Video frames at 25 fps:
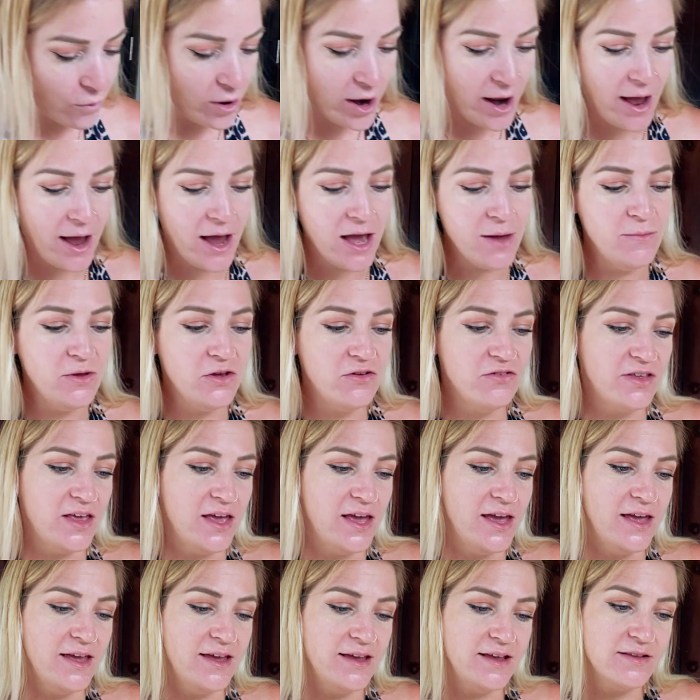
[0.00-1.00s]
what I'm
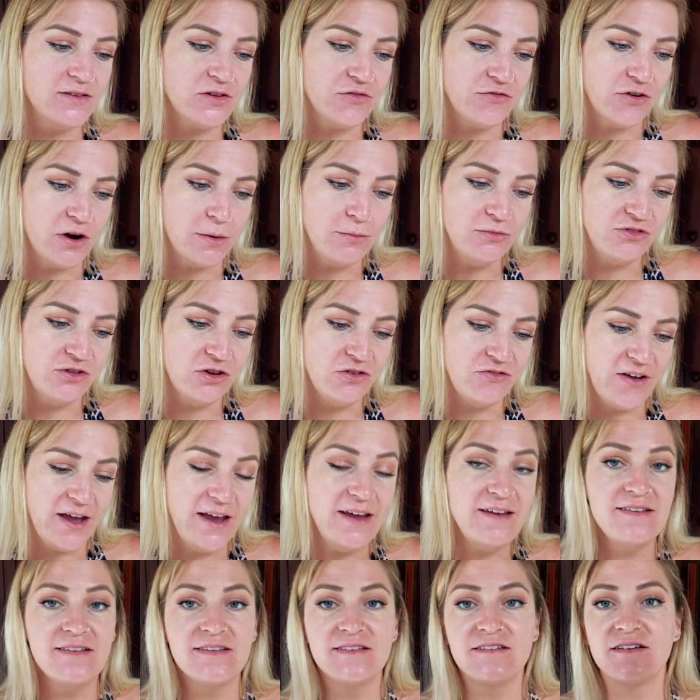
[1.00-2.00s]
using is from Too
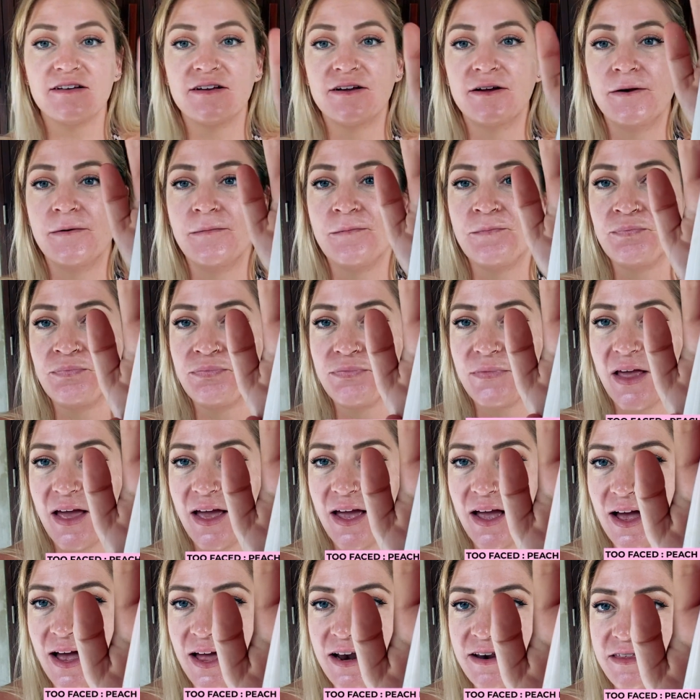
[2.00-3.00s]
Faced,
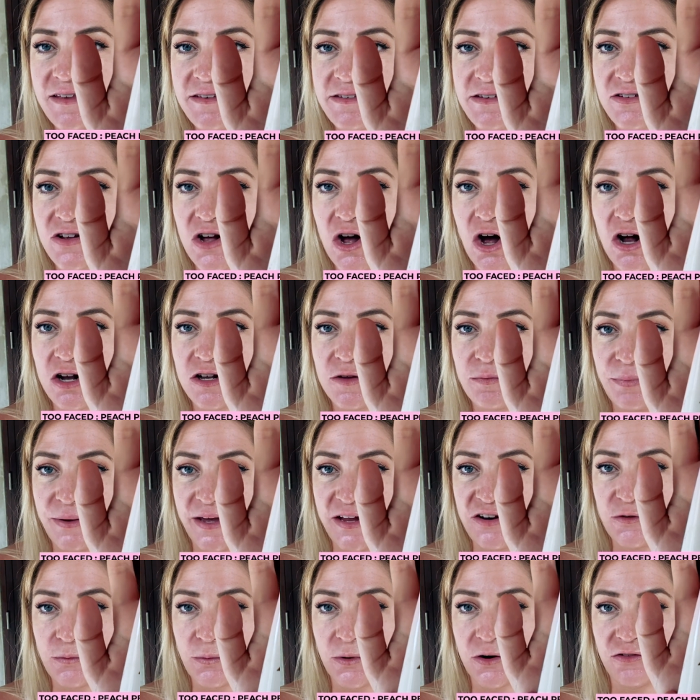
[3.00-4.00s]
and this is called
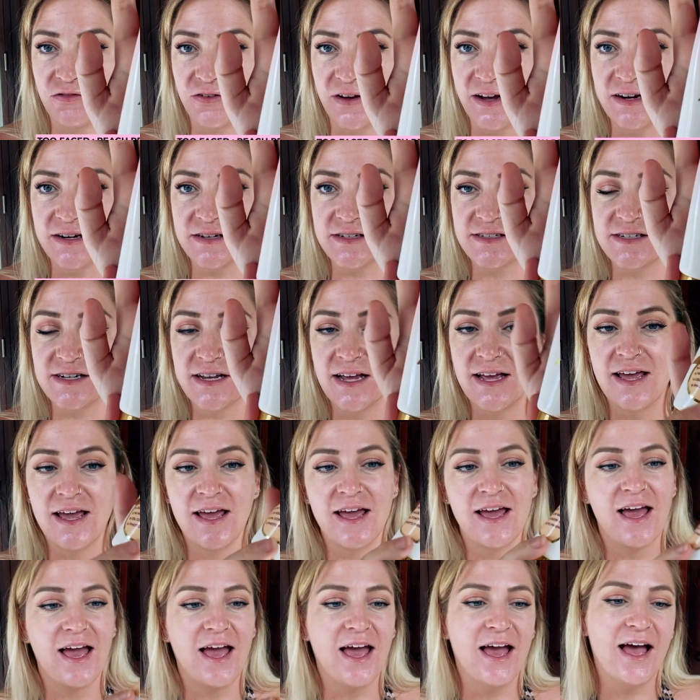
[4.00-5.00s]
Peach Perfect.
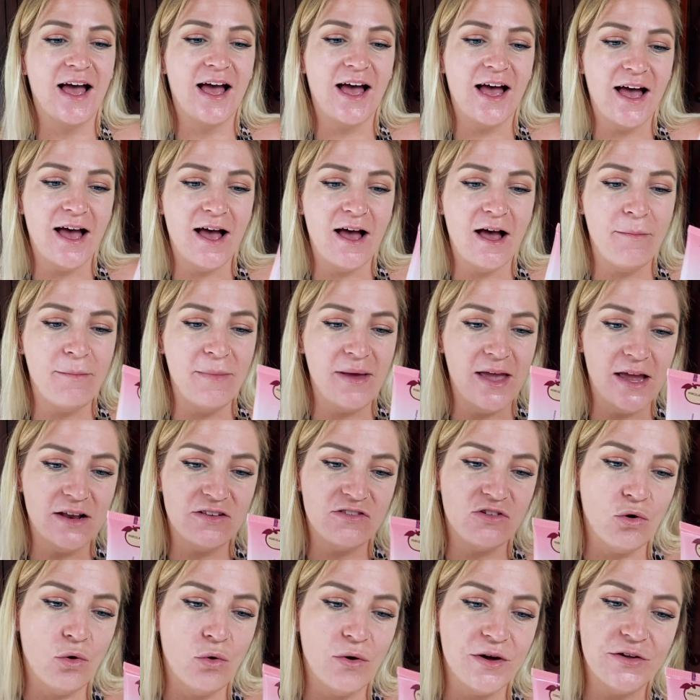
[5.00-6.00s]

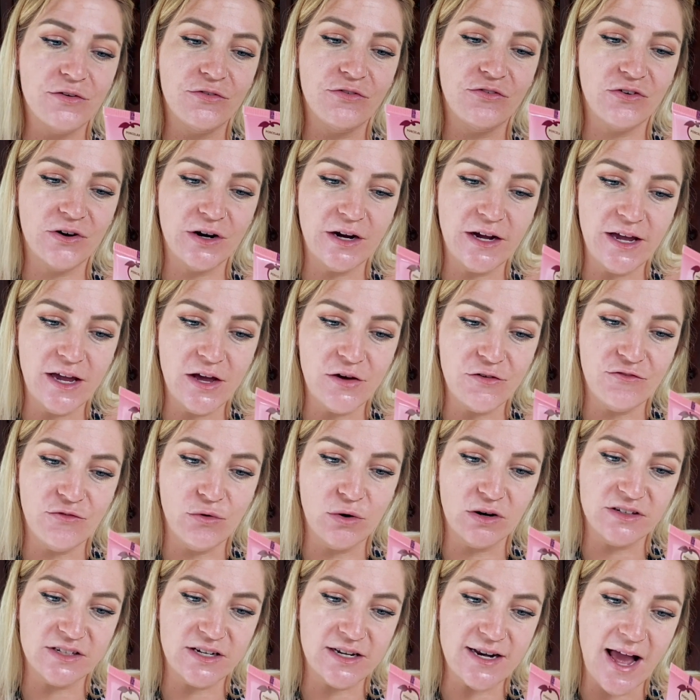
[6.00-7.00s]
It's oil-free,
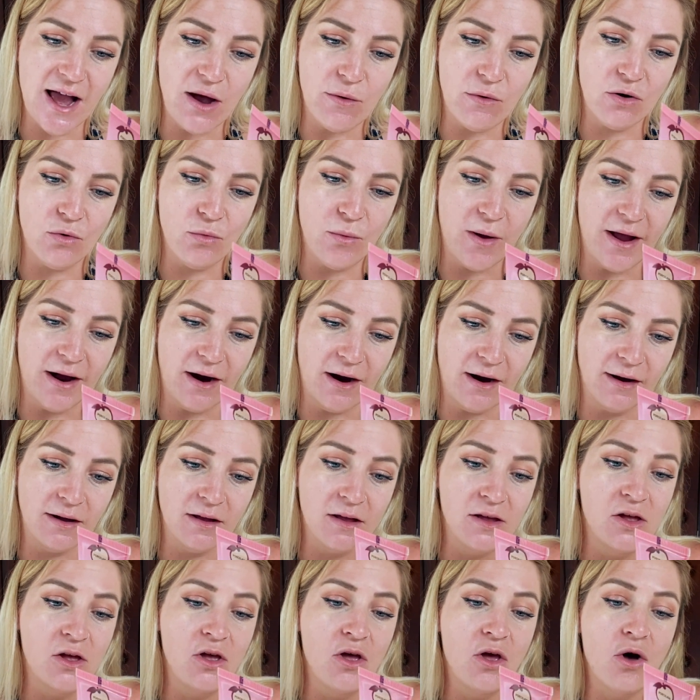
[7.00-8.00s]
14-hour
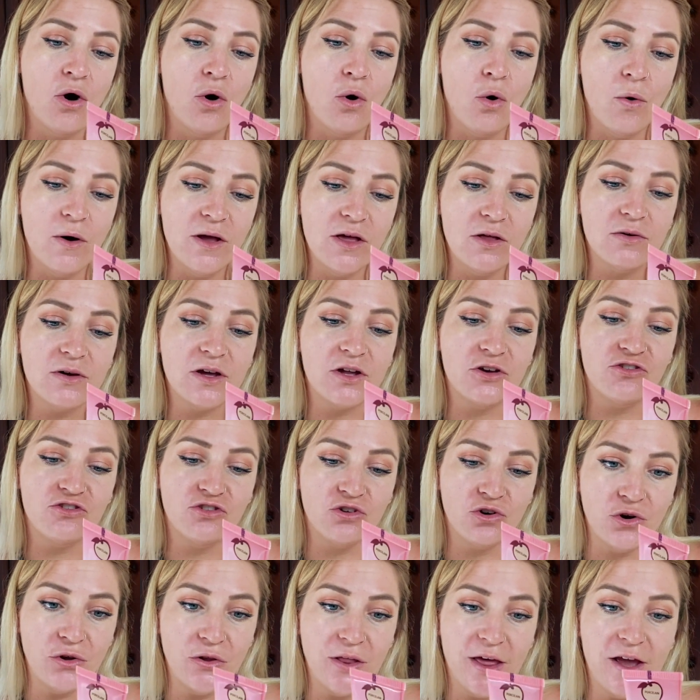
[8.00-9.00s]
wear,
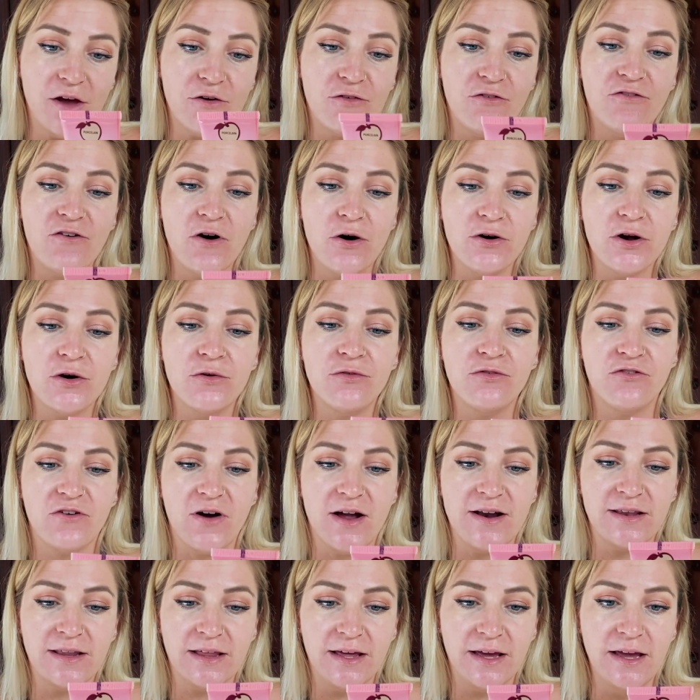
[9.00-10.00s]
oil-controlling,
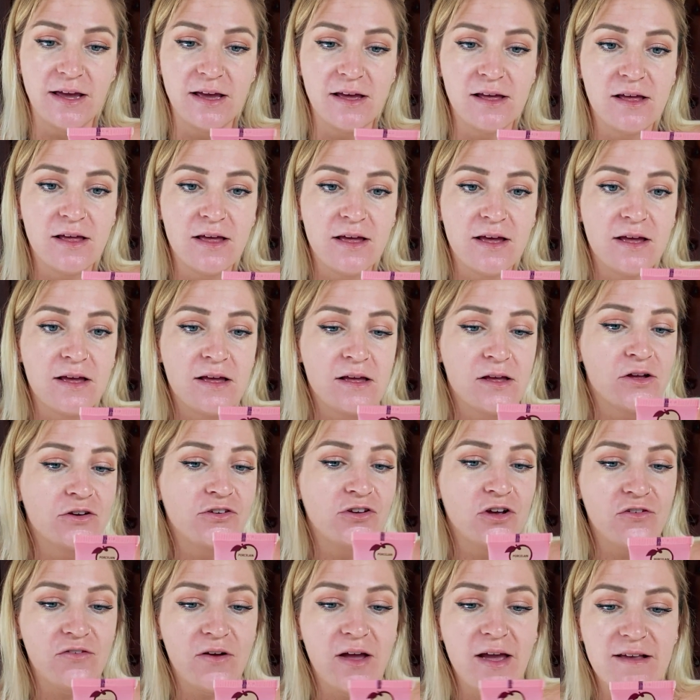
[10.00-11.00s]
photo-friendly.
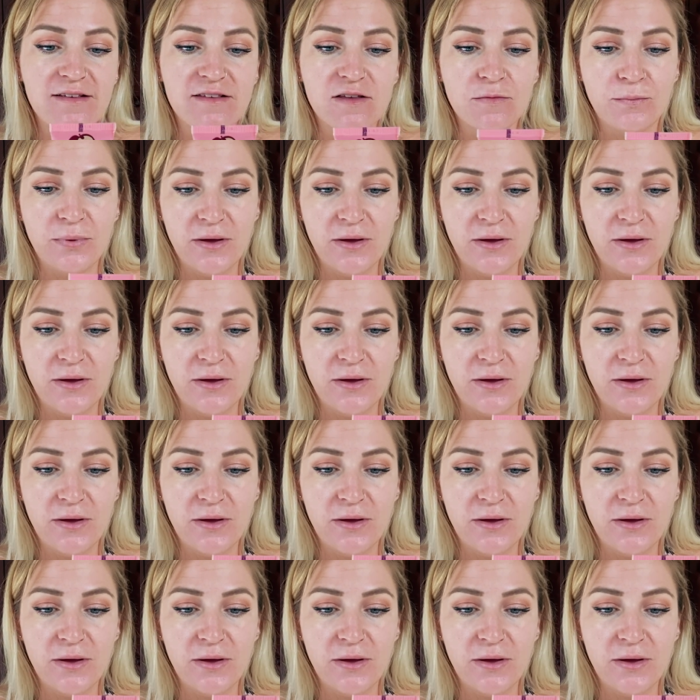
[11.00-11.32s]
Too Faced